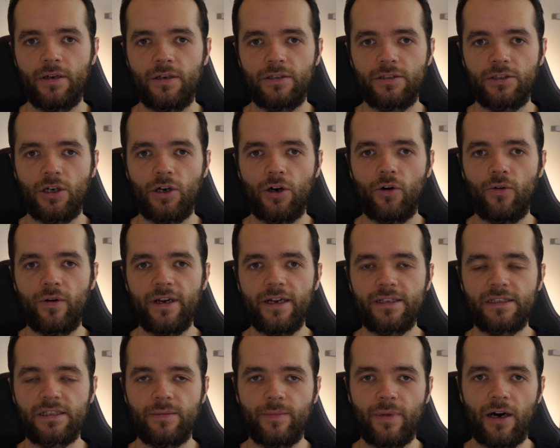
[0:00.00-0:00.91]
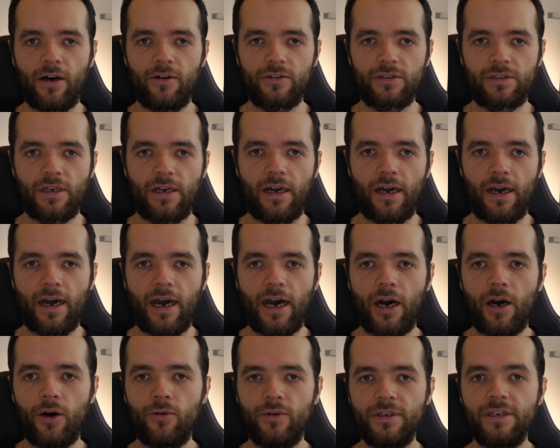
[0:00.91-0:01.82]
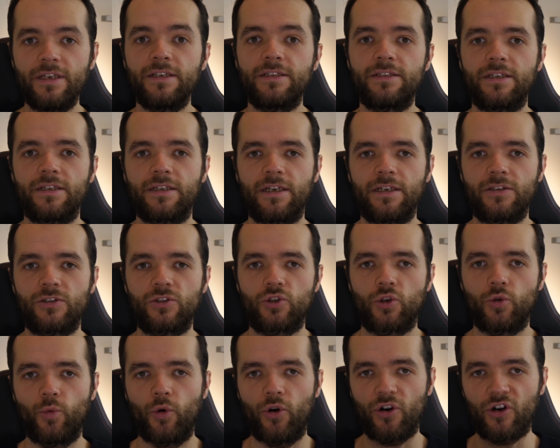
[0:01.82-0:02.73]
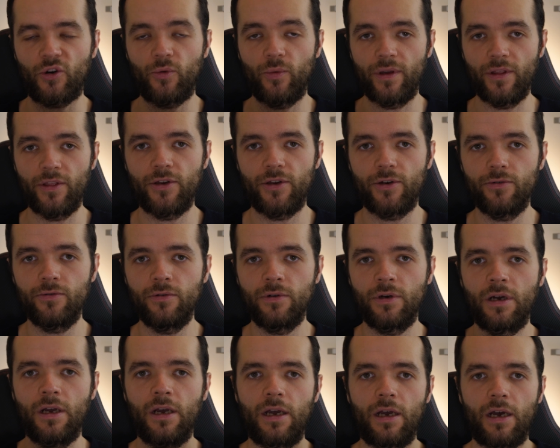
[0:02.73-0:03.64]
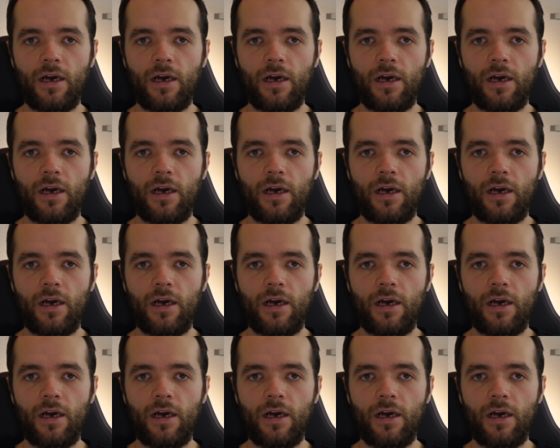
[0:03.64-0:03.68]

So it's about how easy it is to work you,